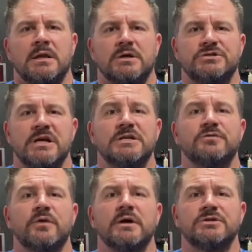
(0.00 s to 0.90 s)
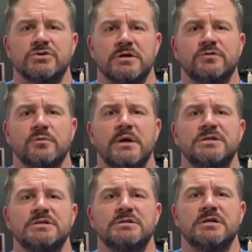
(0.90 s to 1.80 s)
Now, Jake's
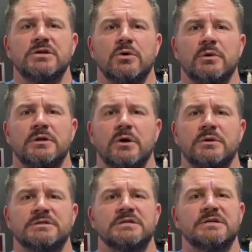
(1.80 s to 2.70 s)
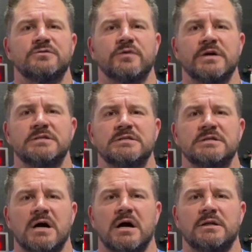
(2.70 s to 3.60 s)
transformation didn't go unnoticed. His friends
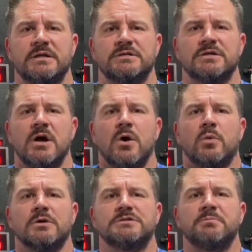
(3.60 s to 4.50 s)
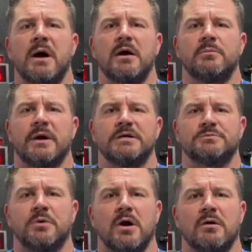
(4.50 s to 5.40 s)
and colleagues were inspired by his
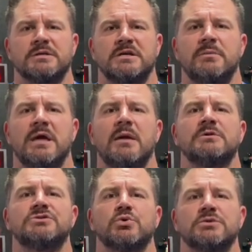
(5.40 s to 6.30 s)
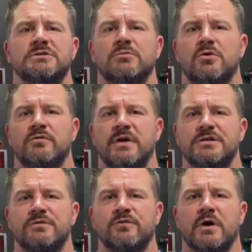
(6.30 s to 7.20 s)
progress. He became a source of
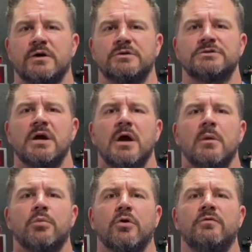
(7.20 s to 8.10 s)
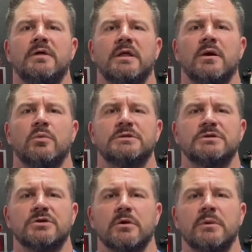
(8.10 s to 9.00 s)
motivation for others, proving that with
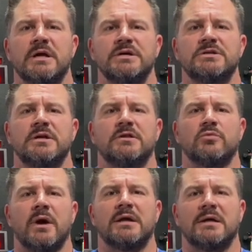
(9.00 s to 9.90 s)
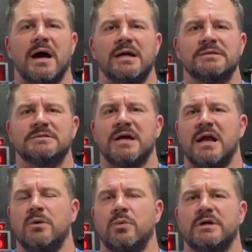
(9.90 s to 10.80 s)
determination and the right guidance,
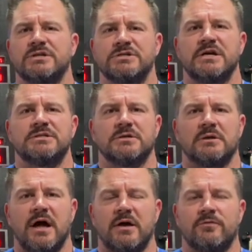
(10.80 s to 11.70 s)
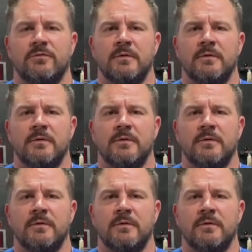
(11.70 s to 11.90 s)
anyone can change their life.